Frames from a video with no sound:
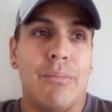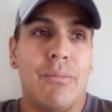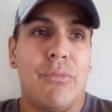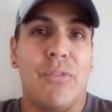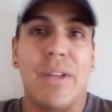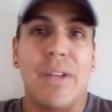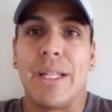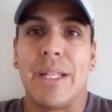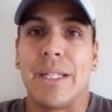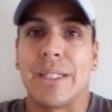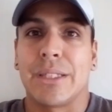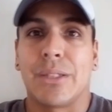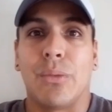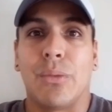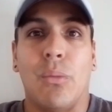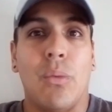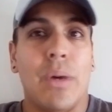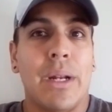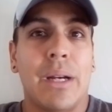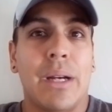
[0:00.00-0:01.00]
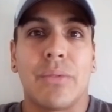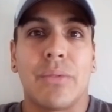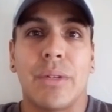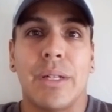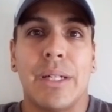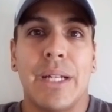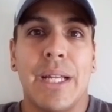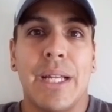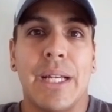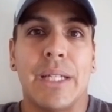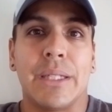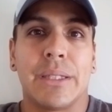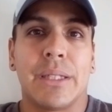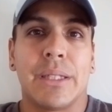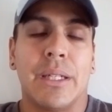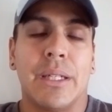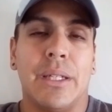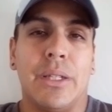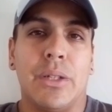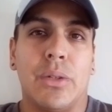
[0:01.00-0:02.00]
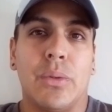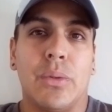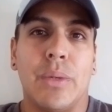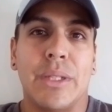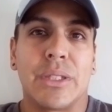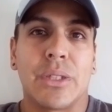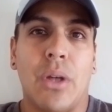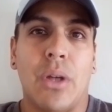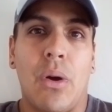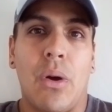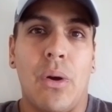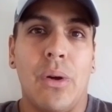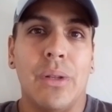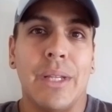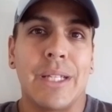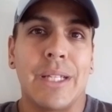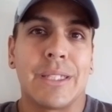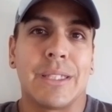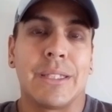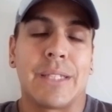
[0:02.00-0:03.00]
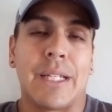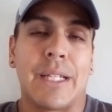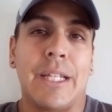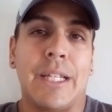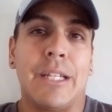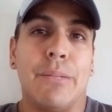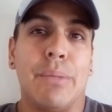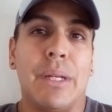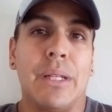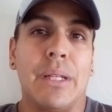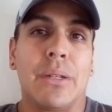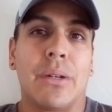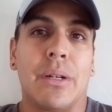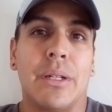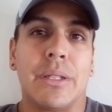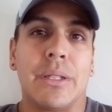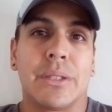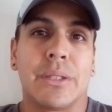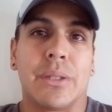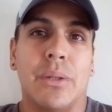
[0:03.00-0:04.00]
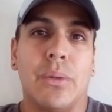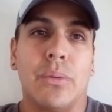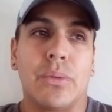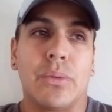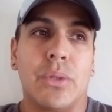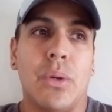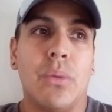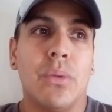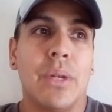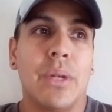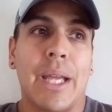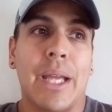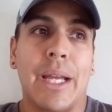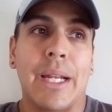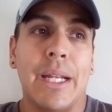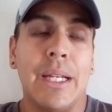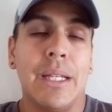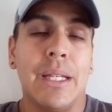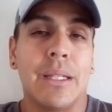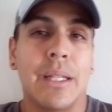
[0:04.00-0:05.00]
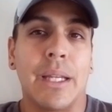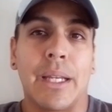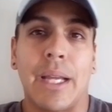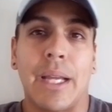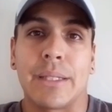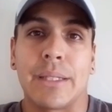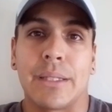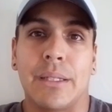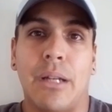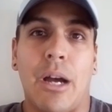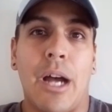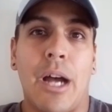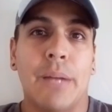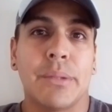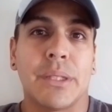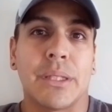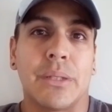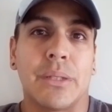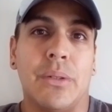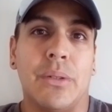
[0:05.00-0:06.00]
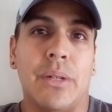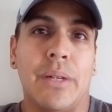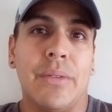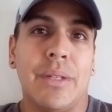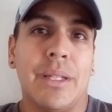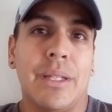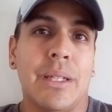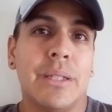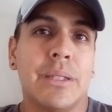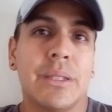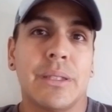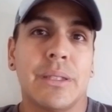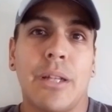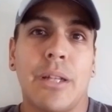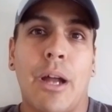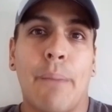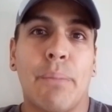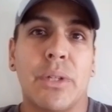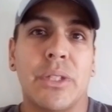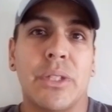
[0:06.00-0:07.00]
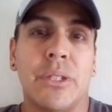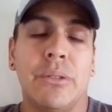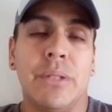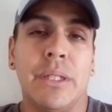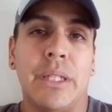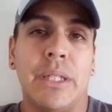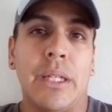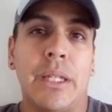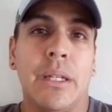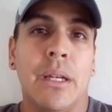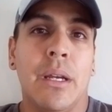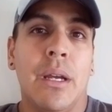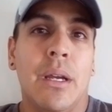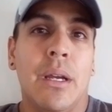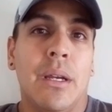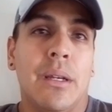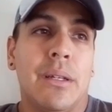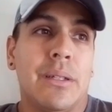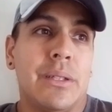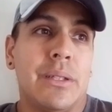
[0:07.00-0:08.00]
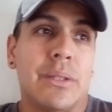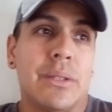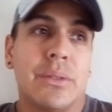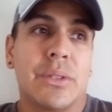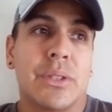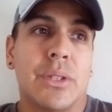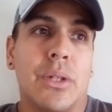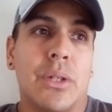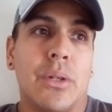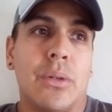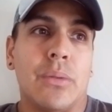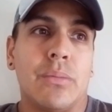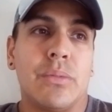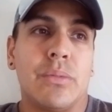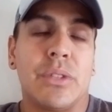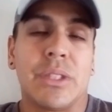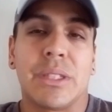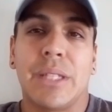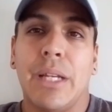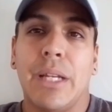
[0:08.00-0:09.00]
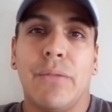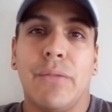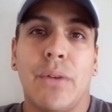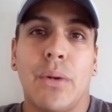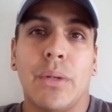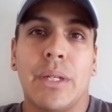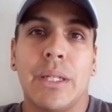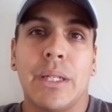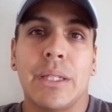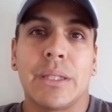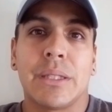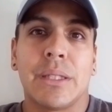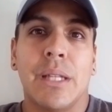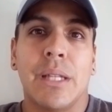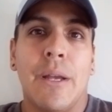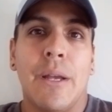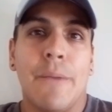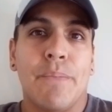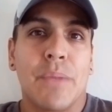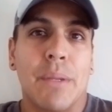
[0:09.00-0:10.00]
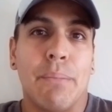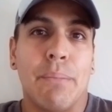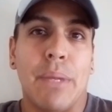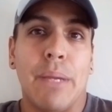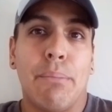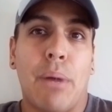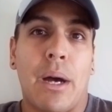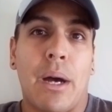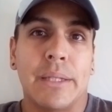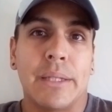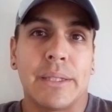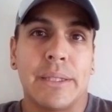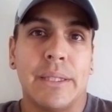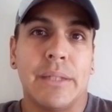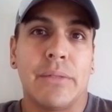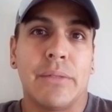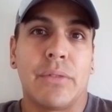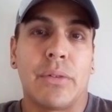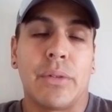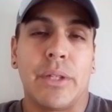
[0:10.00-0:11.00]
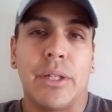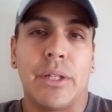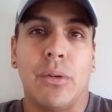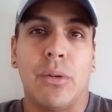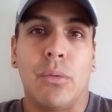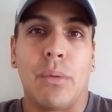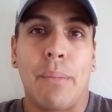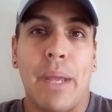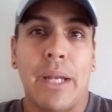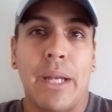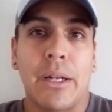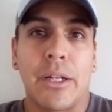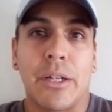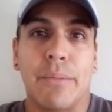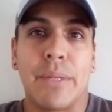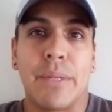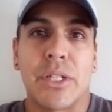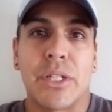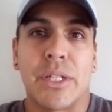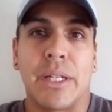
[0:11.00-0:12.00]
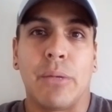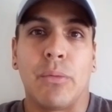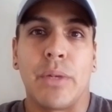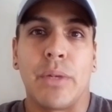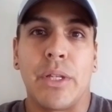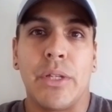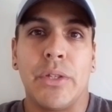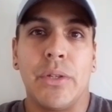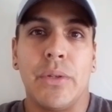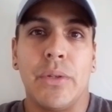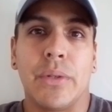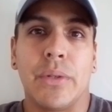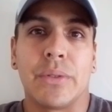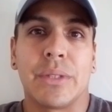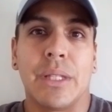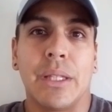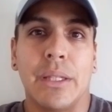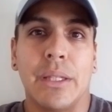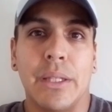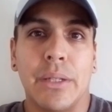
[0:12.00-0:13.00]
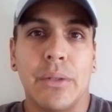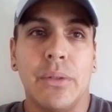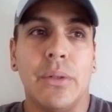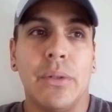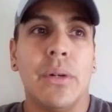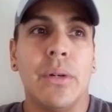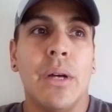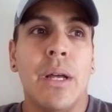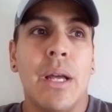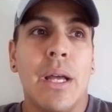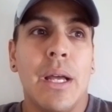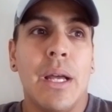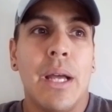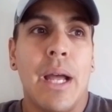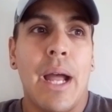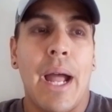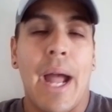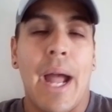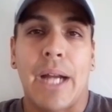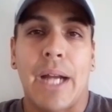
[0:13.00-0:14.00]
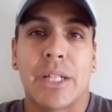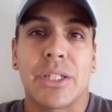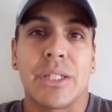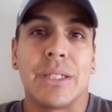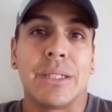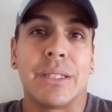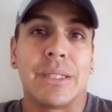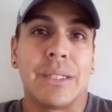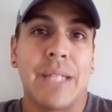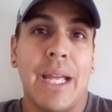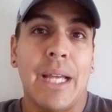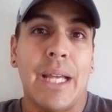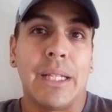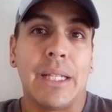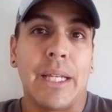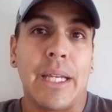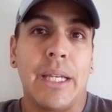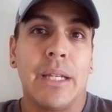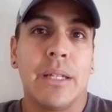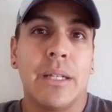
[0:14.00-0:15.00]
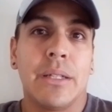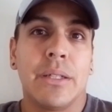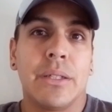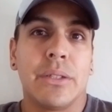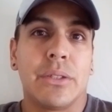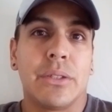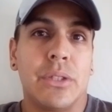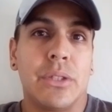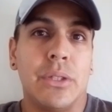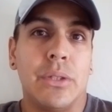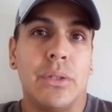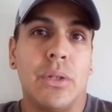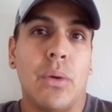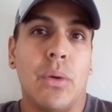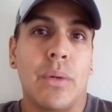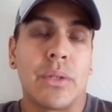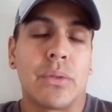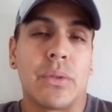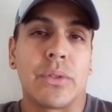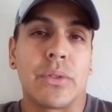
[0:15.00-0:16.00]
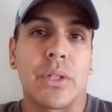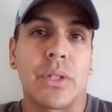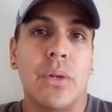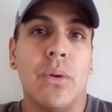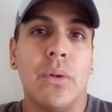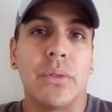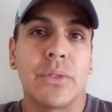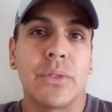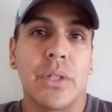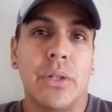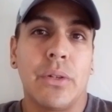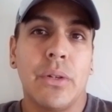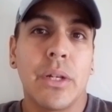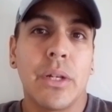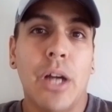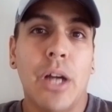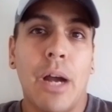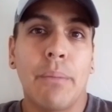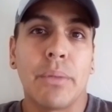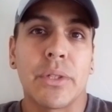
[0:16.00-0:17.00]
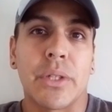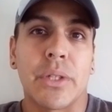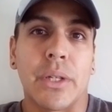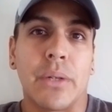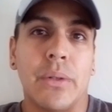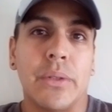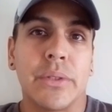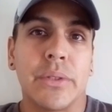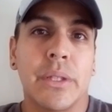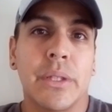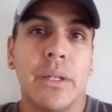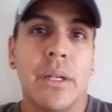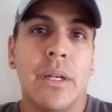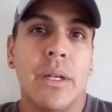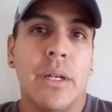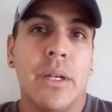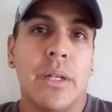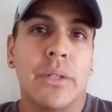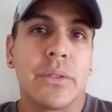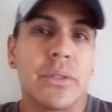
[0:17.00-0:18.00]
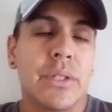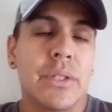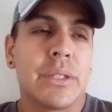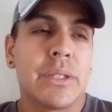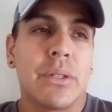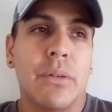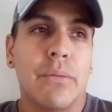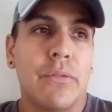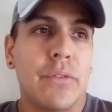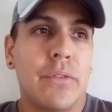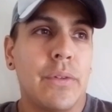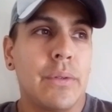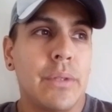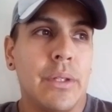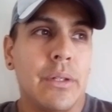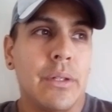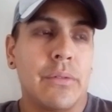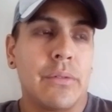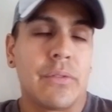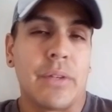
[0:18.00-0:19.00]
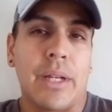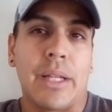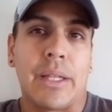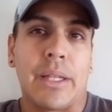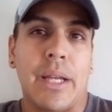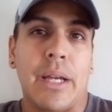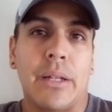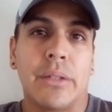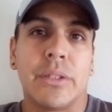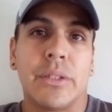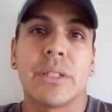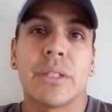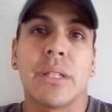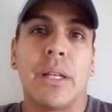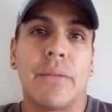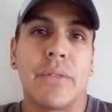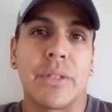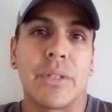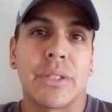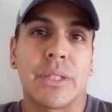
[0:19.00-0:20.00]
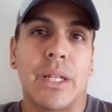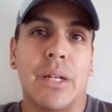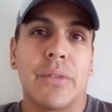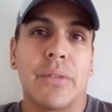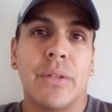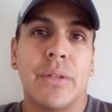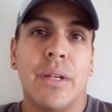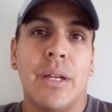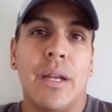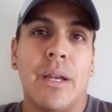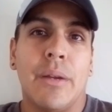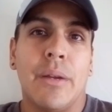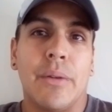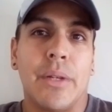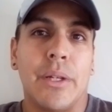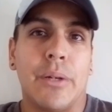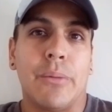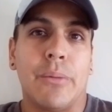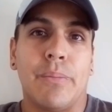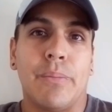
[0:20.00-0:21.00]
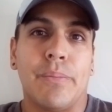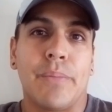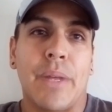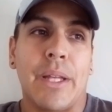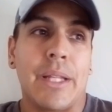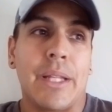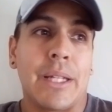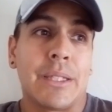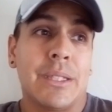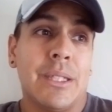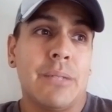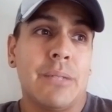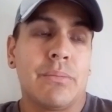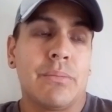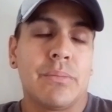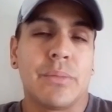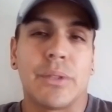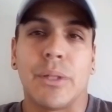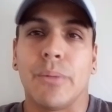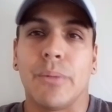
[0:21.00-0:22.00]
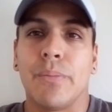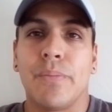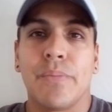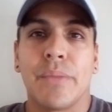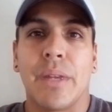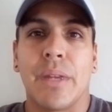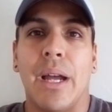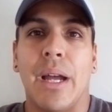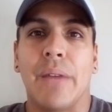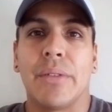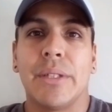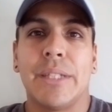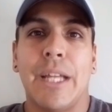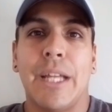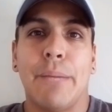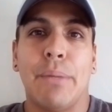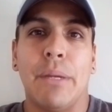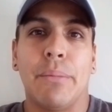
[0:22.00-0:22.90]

fitness, whatever it is, it's all lessons that need to be learned. So don't look at anything as an obstacle. Everything's just an opportunity, so just stay focused, be positive, remain on your mission. And when you those little actions daily to going towards your goals, you're going to accomplish your goals. So just don't, forget that. Just love yourself, and that's it. So have a good day,